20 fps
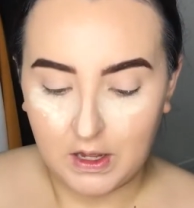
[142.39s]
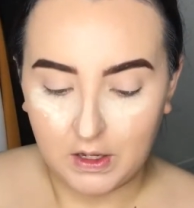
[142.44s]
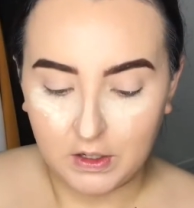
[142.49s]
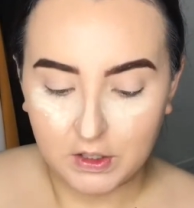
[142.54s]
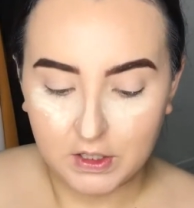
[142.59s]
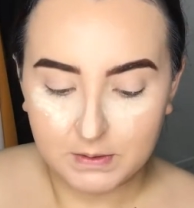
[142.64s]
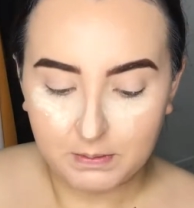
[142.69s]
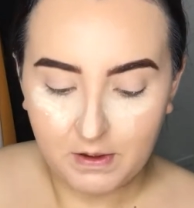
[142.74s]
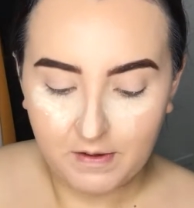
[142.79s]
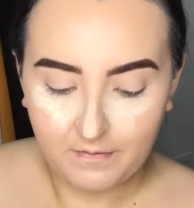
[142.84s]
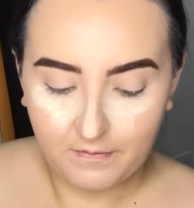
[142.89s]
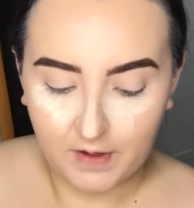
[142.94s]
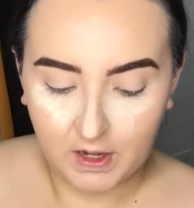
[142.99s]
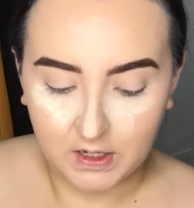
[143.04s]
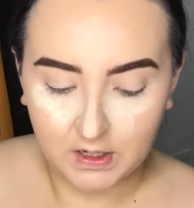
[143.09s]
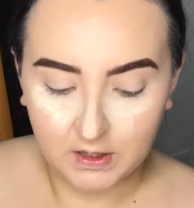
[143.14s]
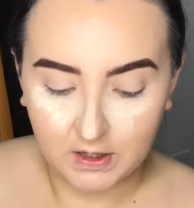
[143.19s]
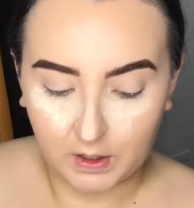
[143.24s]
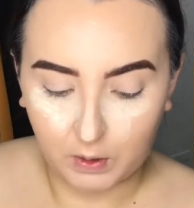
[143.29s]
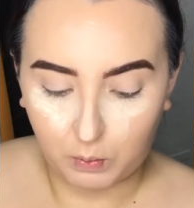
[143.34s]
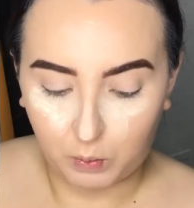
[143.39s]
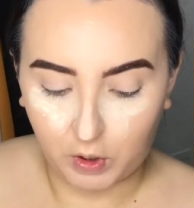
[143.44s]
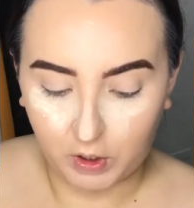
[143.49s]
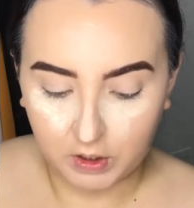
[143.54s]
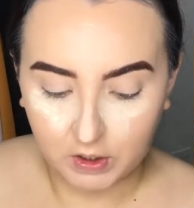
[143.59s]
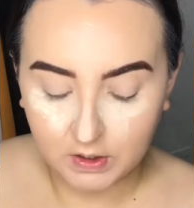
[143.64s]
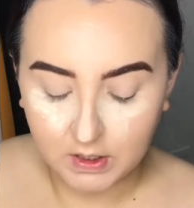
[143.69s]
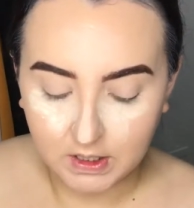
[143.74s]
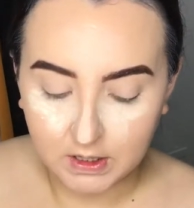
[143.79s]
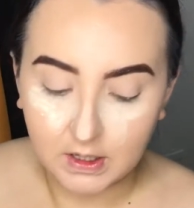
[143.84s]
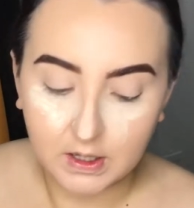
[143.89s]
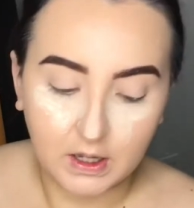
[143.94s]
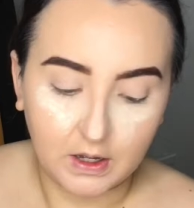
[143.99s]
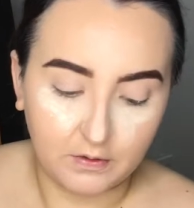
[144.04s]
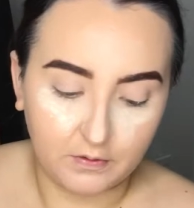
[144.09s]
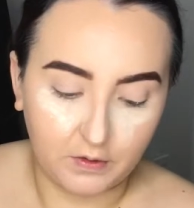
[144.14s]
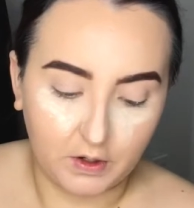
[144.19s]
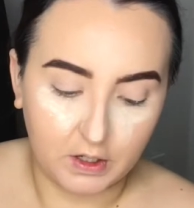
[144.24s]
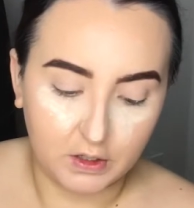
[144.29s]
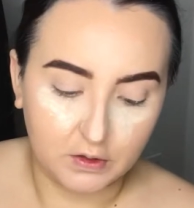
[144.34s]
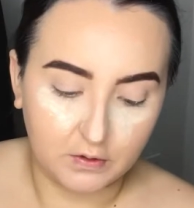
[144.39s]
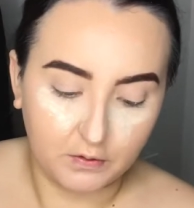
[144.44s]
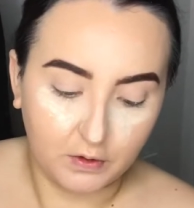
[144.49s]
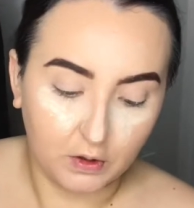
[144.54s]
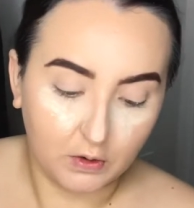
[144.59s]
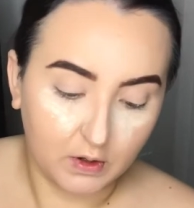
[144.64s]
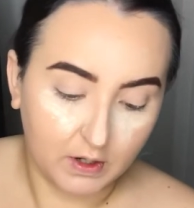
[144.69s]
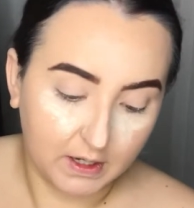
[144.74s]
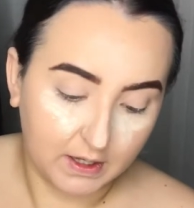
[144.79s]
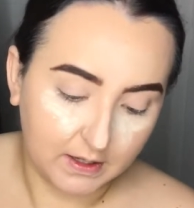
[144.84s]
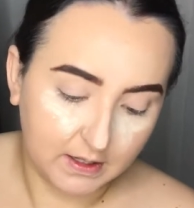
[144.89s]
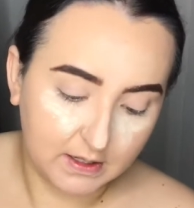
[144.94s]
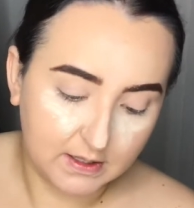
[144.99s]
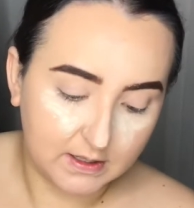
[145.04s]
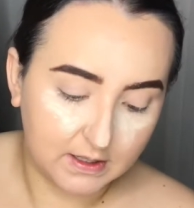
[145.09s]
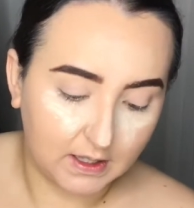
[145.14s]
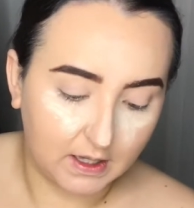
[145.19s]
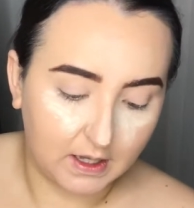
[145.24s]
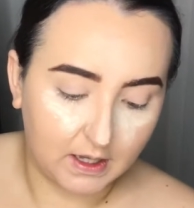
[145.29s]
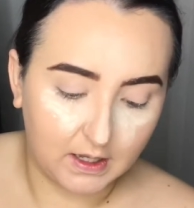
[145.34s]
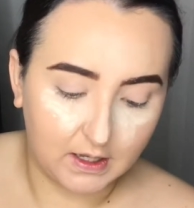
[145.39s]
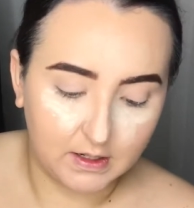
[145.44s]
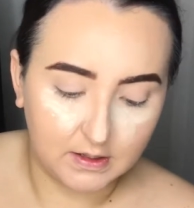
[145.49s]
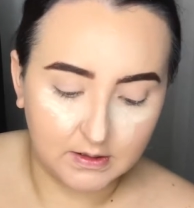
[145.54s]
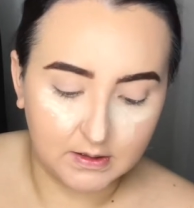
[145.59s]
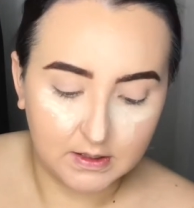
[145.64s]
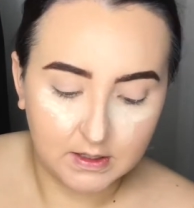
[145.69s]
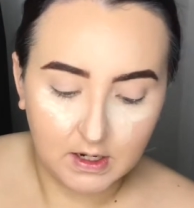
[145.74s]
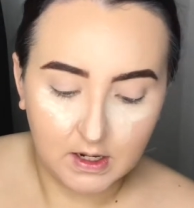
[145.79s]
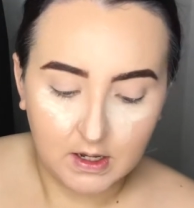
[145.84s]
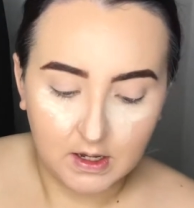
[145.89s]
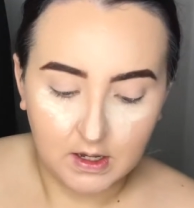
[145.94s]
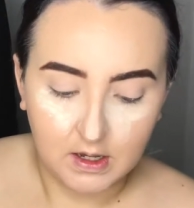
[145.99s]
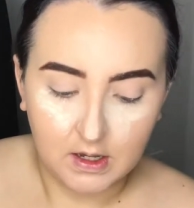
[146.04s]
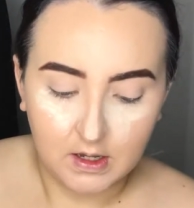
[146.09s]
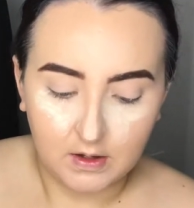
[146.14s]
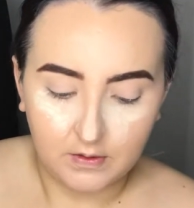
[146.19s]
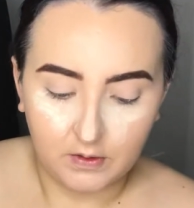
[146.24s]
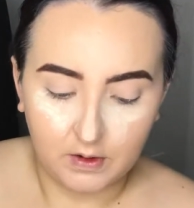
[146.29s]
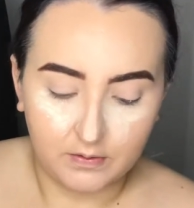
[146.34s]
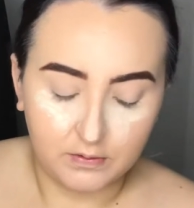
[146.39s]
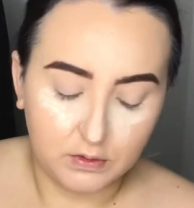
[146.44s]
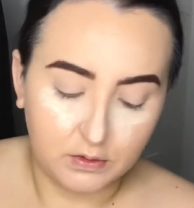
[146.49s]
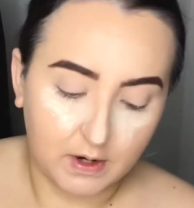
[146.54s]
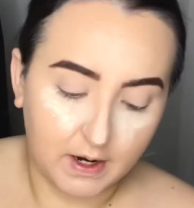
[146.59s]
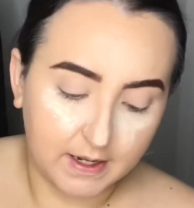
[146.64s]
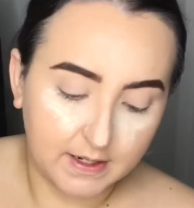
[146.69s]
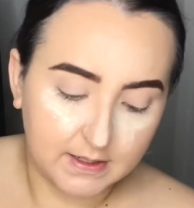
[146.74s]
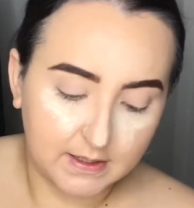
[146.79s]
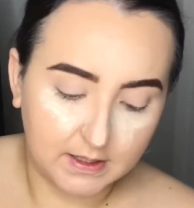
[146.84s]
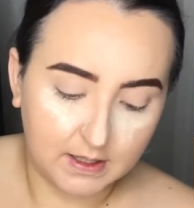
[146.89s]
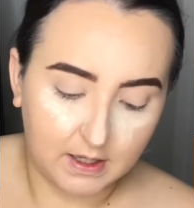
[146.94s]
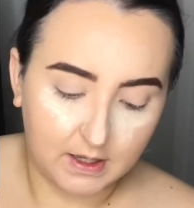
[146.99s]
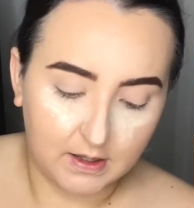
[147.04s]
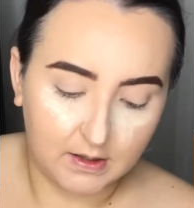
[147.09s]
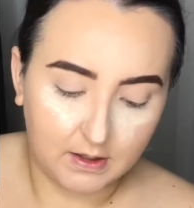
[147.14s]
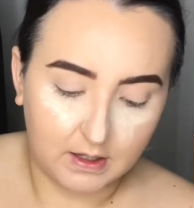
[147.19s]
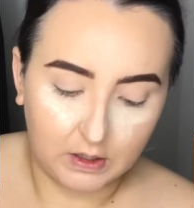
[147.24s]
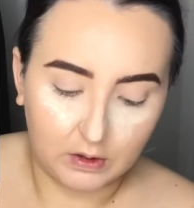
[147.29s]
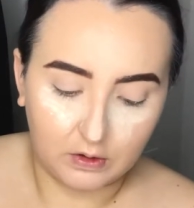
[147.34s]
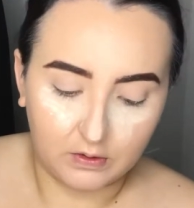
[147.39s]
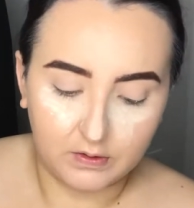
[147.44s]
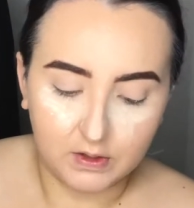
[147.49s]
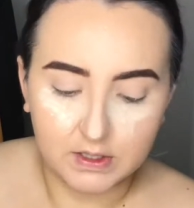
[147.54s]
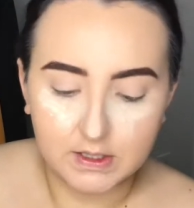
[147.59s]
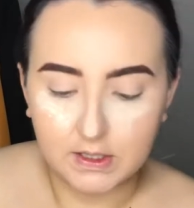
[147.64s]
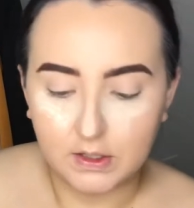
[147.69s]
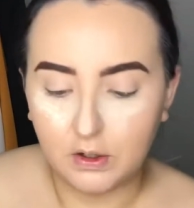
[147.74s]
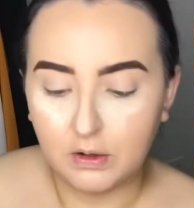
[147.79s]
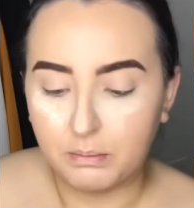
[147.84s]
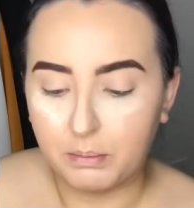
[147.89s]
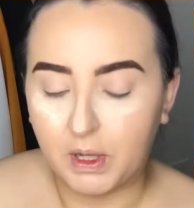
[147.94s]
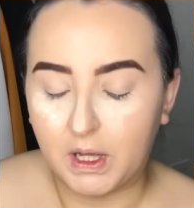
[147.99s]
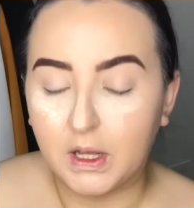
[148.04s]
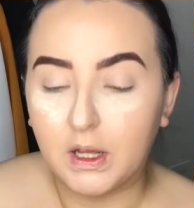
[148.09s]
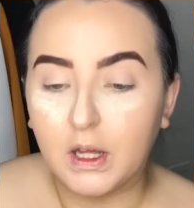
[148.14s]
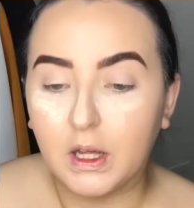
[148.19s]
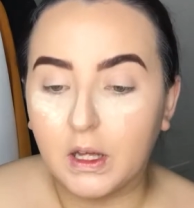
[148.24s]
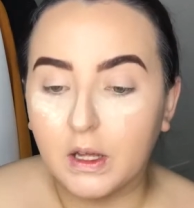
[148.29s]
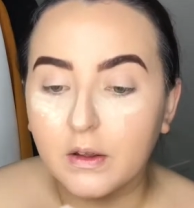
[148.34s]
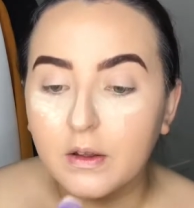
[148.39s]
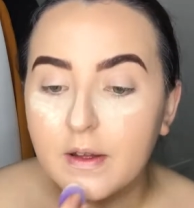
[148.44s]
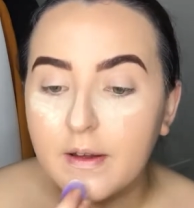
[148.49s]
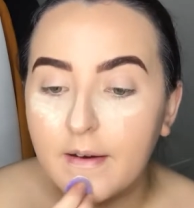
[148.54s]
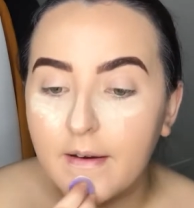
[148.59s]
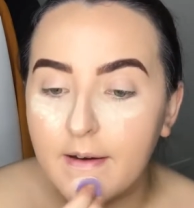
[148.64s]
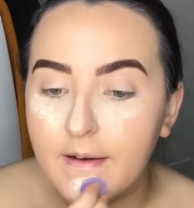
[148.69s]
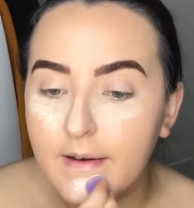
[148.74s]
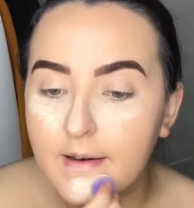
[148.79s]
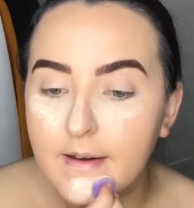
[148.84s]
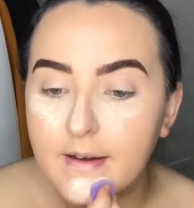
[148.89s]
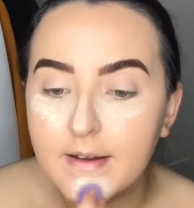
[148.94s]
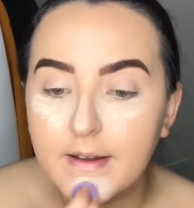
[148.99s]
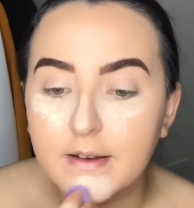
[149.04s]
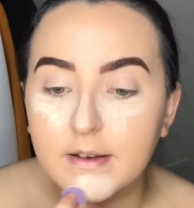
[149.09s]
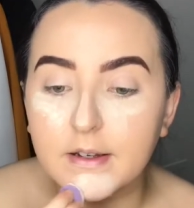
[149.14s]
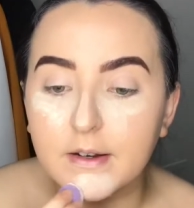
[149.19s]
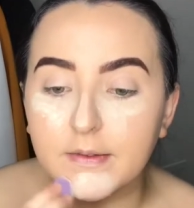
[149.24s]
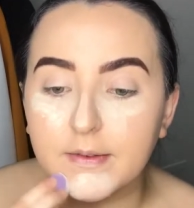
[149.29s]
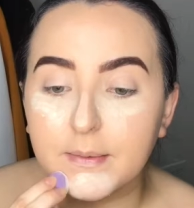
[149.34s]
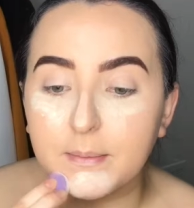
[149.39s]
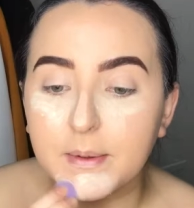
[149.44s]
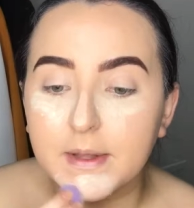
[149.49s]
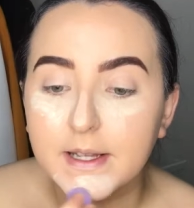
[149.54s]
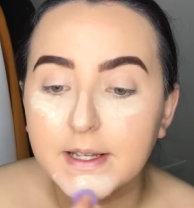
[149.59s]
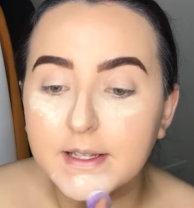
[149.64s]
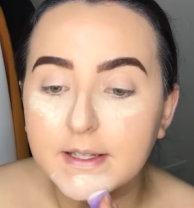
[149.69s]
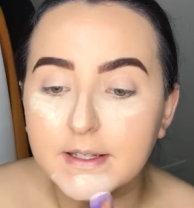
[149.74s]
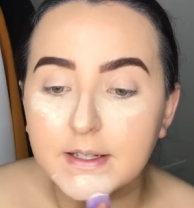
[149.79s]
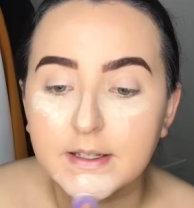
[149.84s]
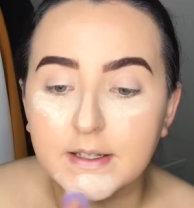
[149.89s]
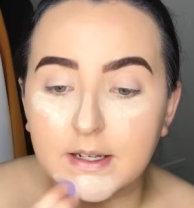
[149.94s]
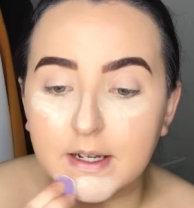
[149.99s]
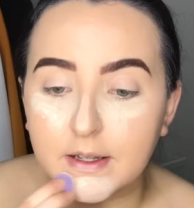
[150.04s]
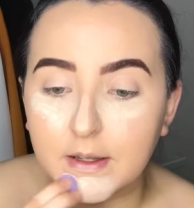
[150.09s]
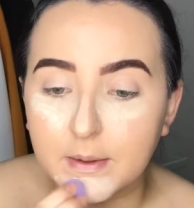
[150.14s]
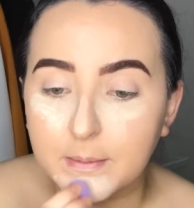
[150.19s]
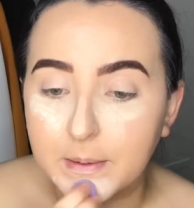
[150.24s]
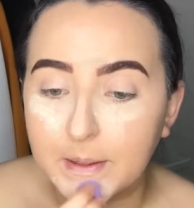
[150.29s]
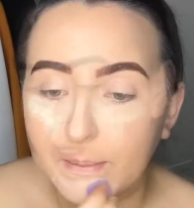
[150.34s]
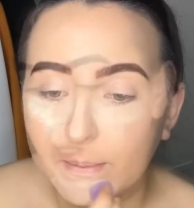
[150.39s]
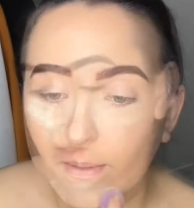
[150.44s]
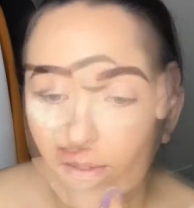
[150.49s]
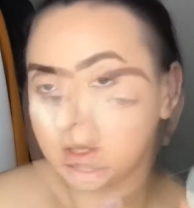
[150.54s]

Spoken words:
It's just about finding like where you need the coverage. If you're oily skinned, if you have dry skin, like obviously you're baking in different places to other people.